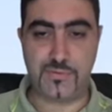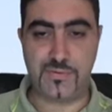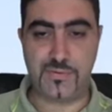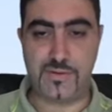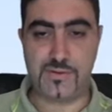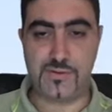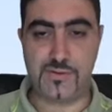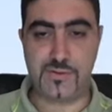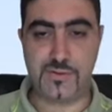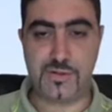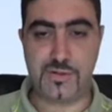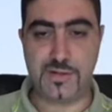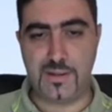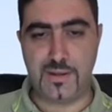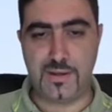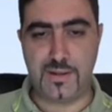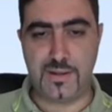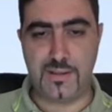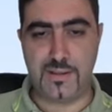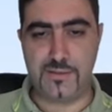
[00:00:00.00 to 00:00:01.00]
feature
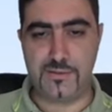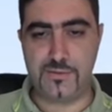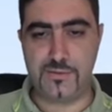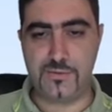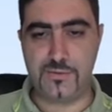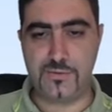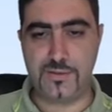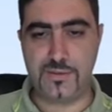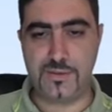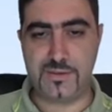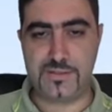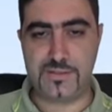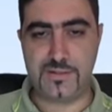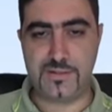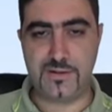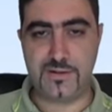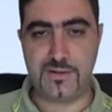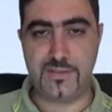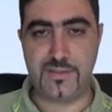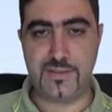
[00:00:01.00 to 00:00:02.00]
and I can do things
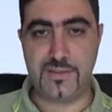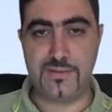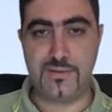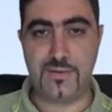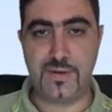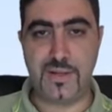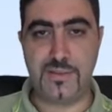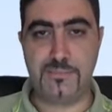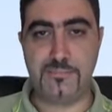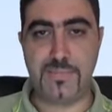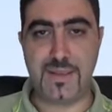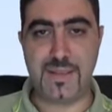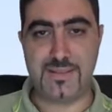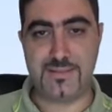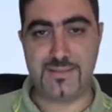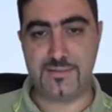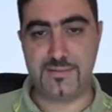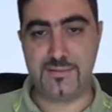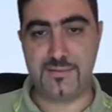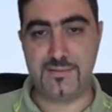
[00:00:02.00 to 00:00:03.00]
here and then
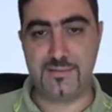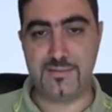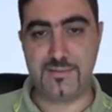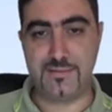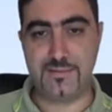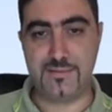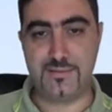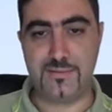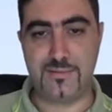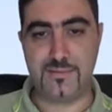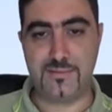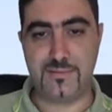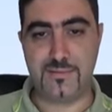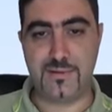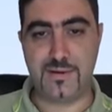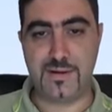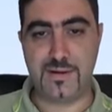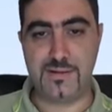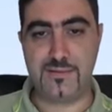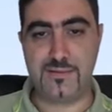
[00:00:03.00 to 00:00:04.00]
rebend,
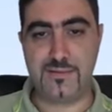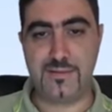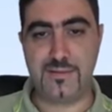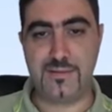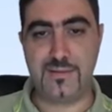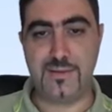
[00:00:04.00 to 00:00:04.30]
right?